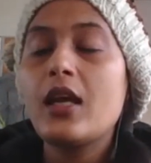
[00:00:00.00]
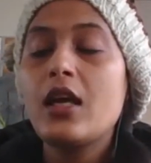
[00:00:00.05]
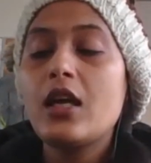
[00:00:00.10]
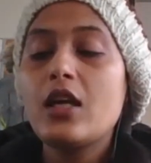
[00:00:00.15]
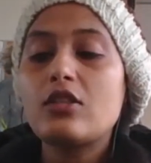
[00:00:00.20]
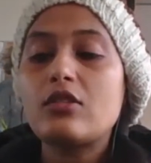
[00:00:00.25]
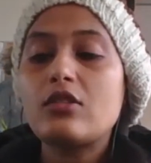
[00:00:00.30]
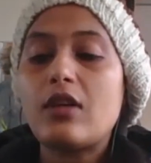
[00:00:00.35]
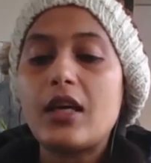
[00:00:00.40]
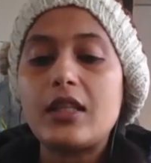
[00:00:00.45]

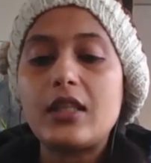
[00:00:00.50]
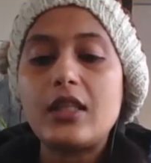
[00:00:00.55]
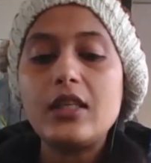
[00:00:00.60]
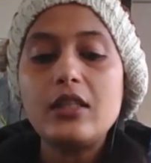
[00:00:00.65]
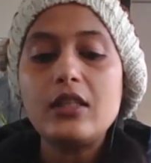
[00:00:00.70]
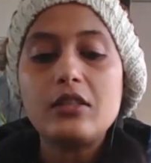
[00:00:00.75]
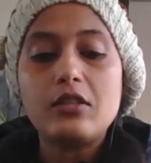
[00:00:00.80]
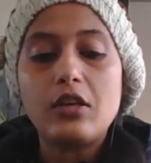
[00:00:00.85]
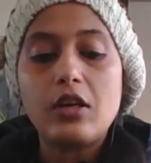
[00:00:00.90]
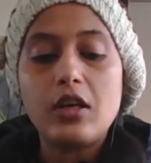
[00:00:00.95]
So I think
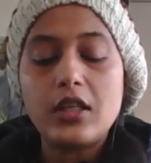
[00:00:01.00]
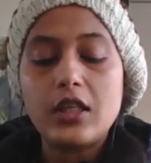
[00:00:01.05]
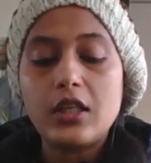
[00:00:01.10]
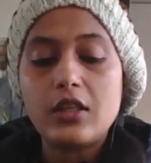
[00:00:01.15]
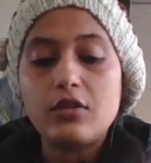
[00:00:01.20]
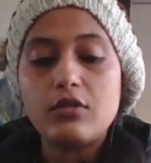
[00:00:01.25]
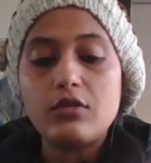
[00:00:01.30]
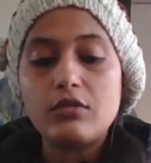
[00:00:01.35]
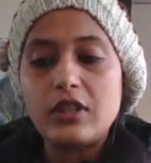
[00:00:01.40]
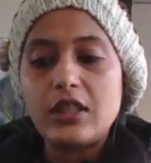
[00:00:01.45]
learning
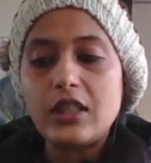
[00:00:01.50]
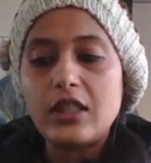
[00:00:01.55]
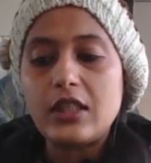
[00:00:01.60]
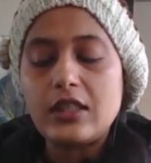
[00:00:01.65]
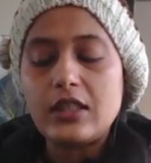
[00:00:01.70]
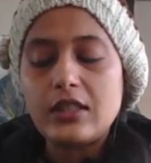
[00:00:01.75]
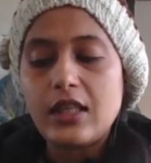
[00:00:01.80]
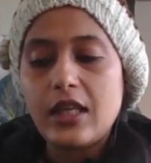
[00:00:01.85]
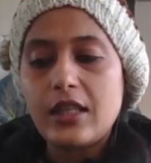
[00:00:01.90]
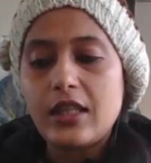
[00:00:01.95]
all this
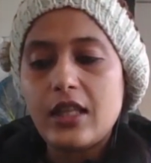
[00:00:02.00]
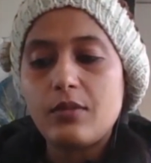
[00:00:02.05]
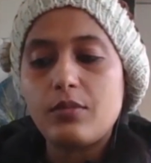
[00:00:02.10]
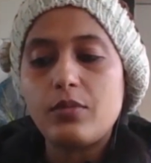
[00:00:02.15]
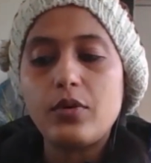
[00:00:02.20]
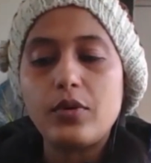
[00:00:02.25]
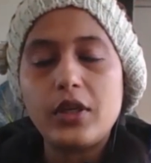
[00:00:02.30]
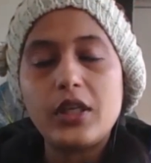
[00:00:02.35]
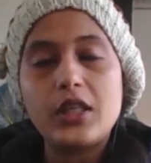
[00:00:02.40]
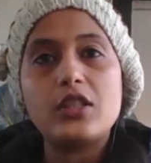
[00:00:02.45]
and then
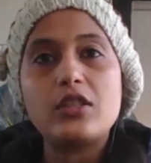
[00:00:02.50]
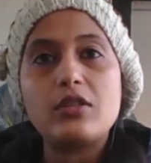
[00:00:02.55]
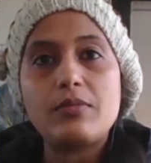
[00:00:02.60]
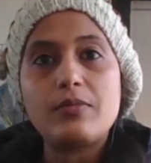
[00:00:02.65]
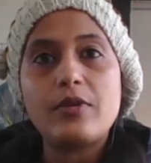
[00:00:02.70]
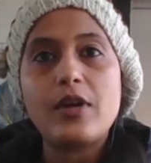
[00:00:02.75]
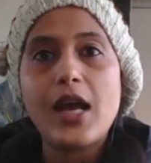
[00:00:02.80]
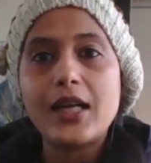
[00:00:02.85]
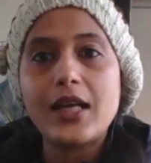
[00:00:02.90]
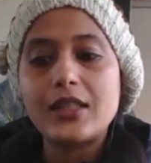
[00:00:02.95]
putting into
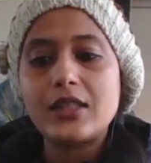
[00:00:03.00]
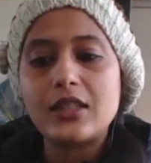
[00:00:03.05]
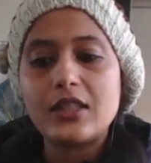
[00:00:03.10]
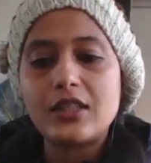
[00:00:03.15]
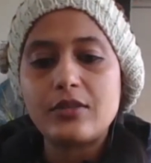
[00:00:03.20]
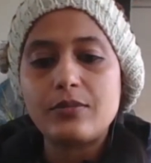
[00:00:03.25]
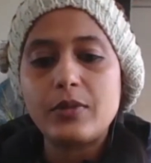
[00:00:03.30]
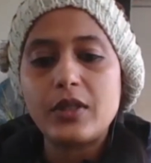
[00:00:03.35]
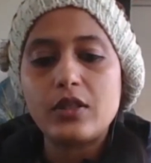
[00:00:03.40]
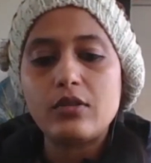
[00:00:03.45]
practice,
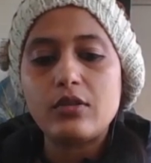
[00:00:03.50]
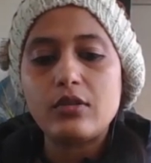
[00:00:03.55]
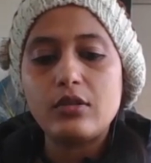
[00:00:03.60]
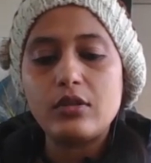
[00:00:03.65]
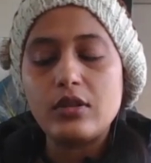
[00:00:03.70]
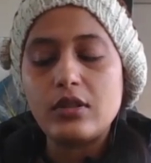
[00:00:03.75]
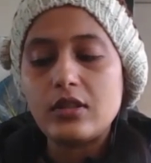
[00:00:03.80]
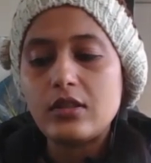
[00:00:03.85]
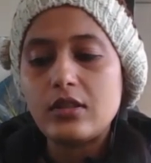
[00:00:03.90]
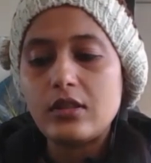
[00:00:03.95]

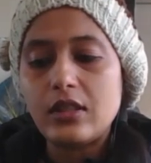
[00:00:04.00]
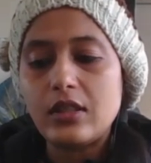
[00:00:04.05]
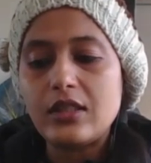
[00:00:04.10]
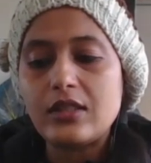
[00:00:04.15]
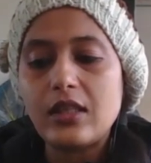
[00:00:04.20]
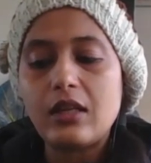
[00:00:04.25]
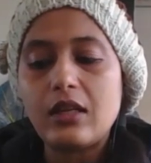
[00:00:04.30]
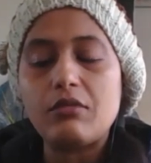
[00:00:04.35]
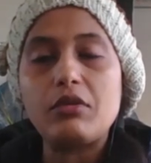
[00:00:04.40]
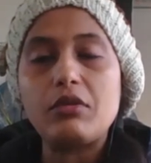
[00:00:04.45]
because these
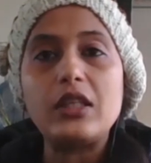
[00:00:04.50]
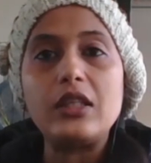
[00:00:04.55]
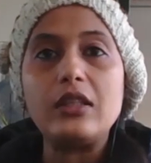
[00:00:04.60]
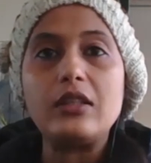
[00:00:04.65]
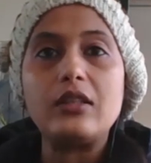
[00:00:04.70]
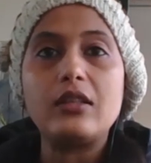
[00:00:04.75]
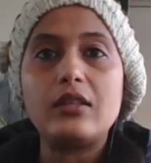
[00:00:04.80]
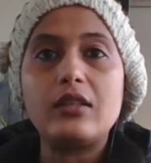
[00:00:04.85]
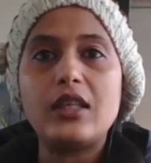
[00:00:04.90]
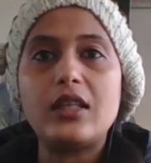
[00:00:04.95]
are really
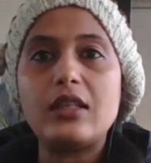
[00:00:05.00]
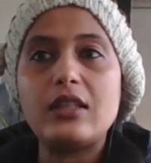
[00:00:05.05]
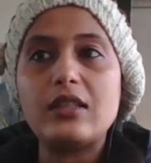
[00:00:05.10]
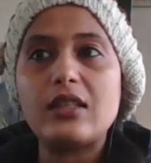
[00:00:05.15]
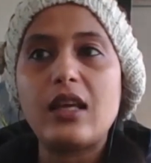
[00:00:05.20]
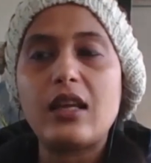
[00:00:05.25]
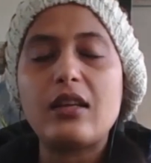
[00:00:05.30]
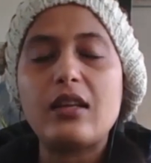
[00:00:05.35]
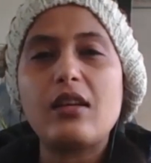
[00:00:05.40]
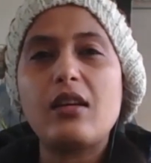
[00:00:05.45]
the things
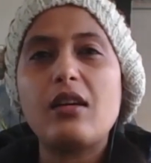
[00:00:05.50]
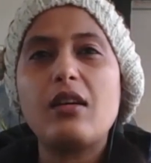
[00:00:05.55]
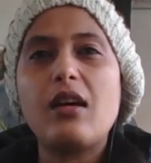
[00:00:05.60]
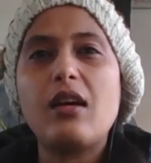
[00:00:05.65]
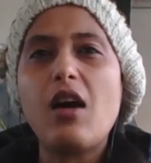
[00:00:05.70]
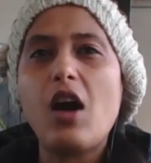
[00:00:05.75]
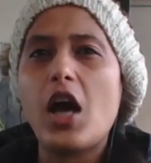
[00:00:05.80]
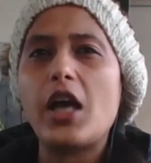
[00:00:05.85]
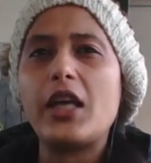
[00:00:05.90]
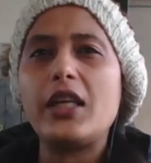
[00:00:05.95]
that
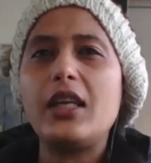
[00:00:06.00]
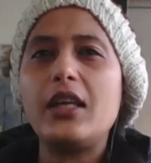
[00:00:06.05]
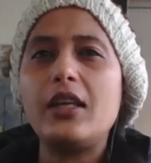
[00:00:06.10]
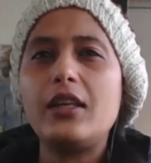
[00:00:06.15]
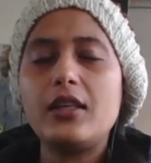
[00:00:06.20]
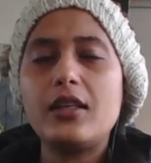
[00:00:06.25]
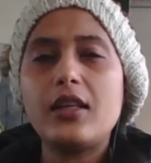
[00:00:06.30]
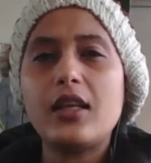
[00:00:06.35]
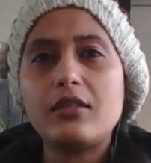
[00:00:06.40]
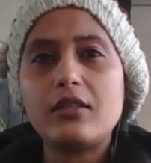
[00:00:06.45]
I
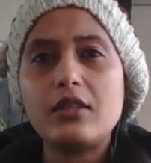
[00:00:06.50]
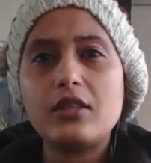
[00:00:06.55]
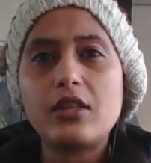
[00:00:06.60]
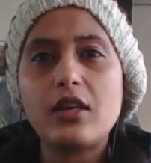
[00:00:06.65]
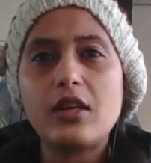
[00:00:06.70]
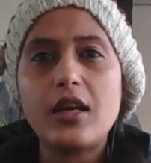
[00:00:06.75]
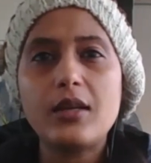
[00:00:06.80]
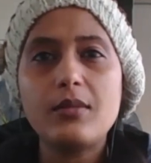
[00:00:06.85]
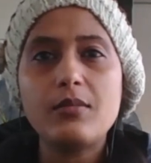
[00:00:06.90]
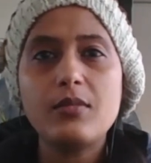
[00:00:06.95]
needed at the
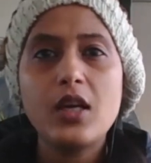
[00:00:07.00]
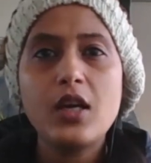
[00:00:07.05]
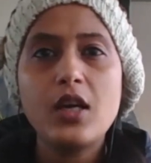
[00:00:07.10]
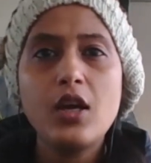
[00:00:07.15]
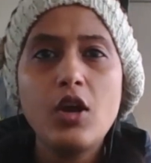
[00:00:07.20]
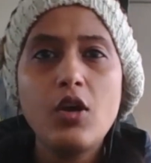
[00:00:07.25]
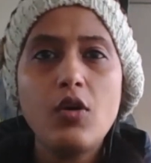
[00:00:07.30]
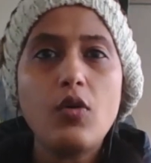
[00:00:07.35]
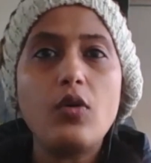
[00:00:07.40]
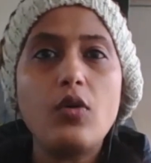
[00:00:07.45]
time,
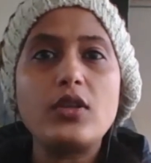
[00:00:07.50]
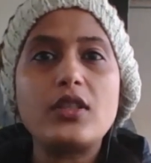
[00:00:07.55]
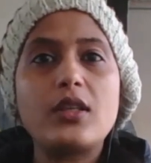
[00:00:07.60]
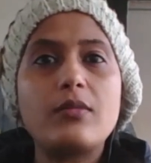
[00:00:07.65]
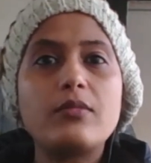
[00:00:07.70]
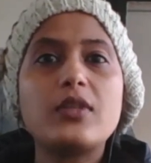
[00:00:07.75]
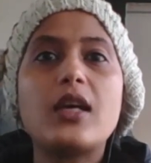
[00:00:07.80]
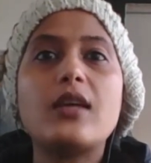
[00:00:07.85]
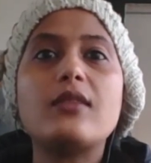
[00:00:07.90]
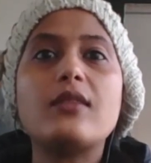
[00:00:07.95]
or
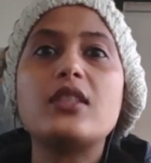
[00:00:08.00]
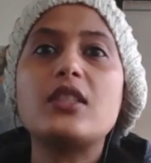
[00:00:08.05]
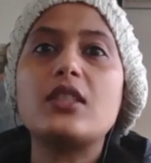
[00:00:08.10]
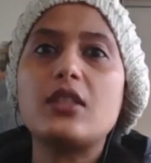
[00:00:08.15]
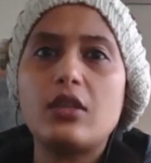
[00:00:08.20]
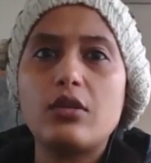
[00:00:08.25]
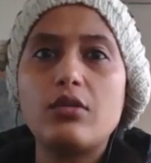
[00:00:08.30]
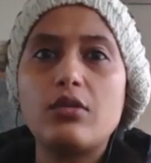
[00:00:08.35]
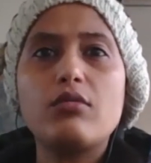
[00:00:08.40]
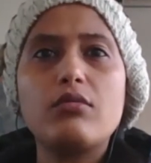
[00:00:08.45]
sometimes
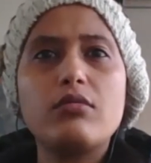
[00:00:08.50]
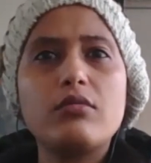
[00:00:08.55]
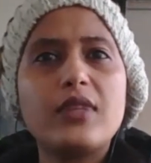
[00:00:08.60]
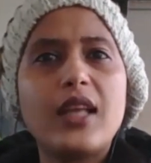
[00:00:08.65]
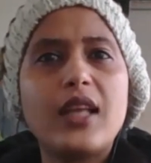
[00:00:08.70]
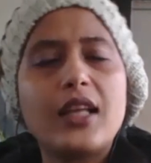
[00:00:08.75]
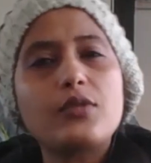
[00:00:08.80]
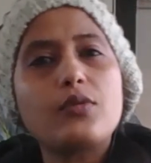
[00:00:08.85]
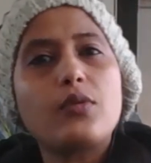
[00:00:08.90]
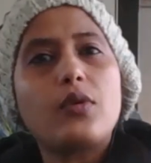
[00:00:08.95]
still
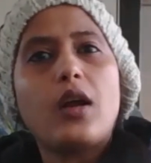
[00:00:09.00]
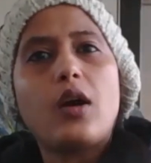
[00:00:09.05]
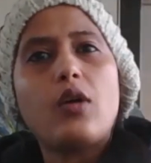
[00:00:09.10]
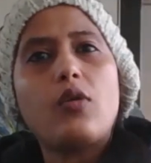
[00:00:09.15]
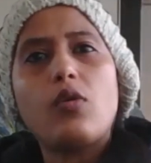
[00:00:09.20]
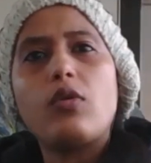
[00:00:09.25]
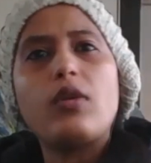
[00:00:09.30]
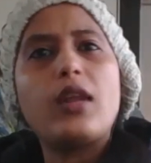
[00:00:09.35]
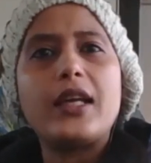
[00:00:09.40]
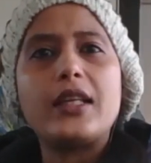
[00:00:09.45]
that's
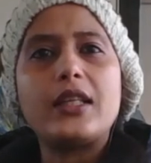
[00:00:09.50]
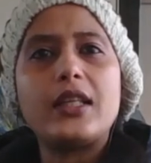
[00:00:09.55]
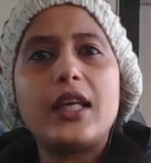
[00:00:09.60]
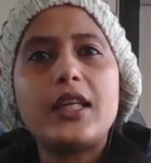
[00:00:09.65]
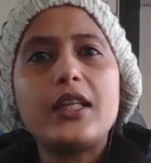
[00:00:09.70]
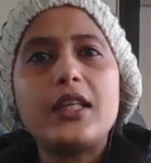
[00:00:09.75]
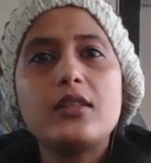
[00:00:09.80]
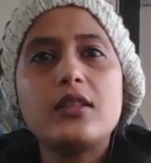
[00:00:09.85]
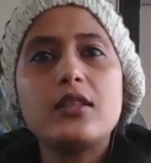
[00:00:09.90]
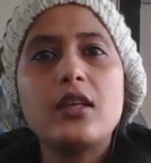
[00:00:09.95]
all I
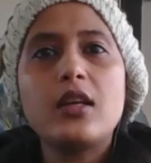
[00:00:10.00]
need.